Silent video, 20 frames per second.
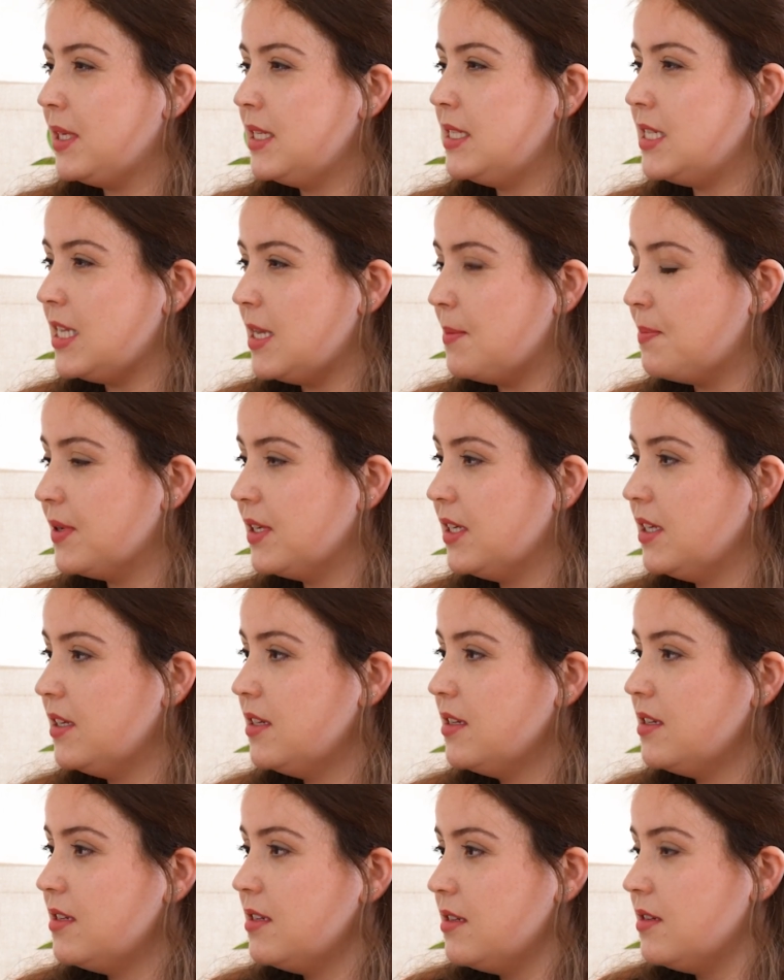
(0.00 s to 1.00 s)

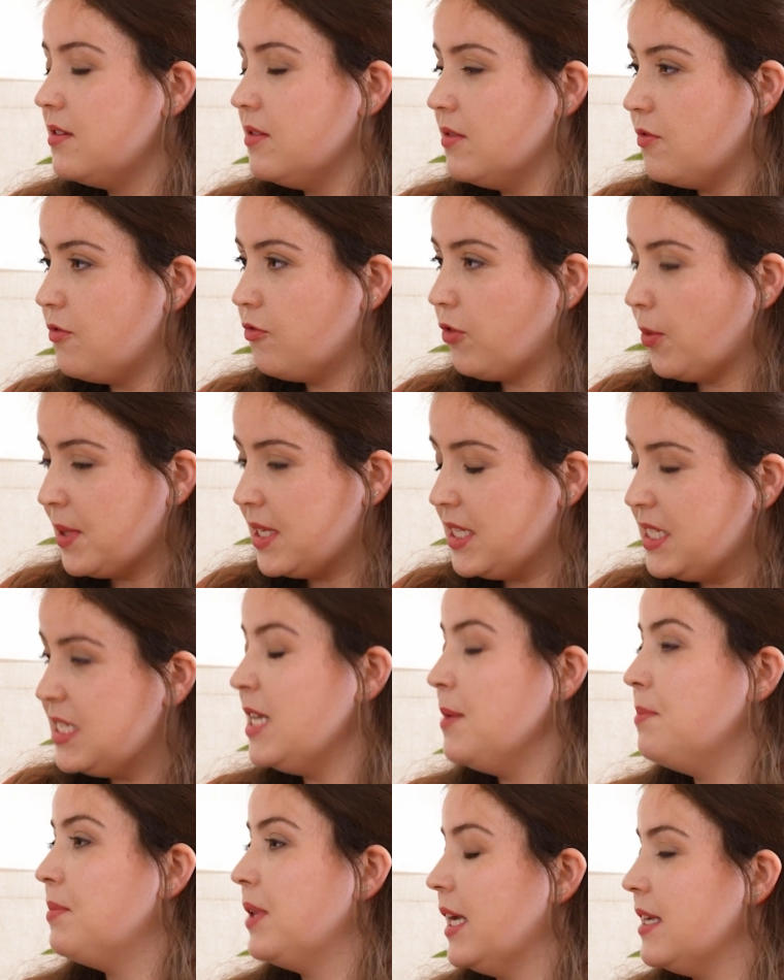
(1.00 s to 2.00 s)

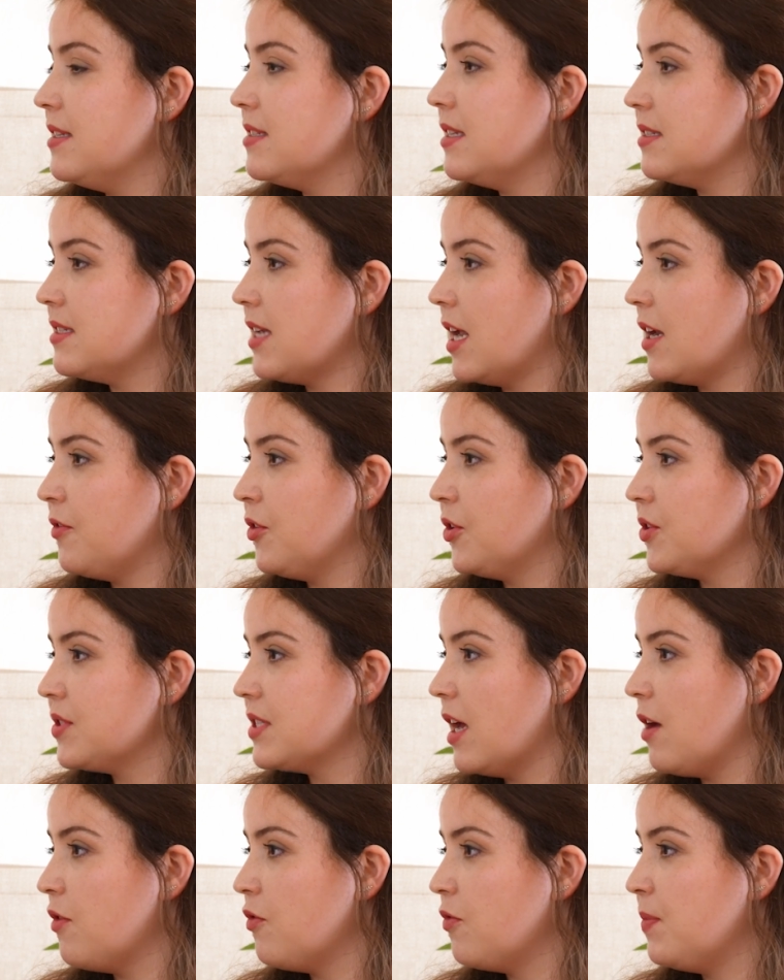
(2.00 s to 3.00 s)
deep place inside of
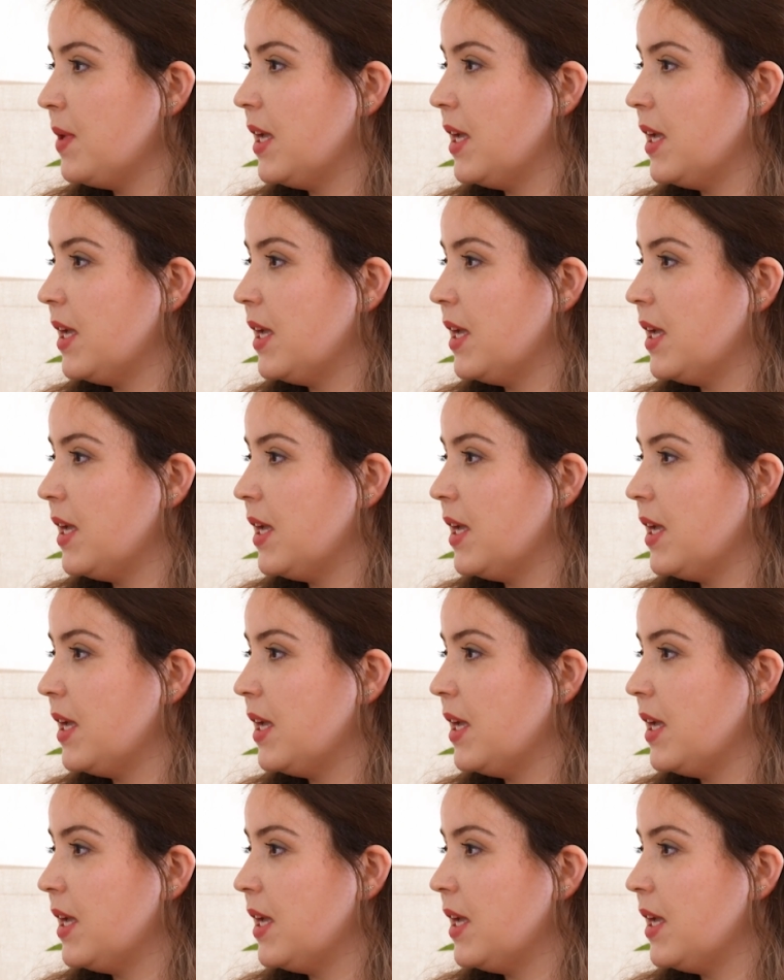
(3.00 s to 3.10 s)
yourself,